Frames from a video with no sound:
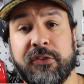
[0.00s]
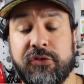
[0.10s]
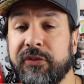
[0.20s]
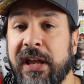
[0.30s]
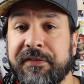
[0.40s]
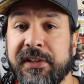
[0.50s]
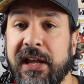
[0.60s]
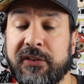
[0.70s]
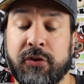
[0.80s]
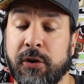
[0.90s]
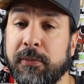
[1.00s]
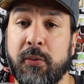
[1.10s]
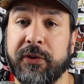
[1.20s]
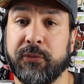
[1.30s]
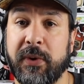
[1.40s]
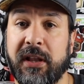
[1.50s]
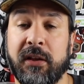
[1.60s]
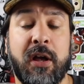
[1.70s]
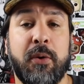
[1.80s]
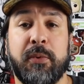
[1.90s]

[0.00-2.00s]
Just having turbo as well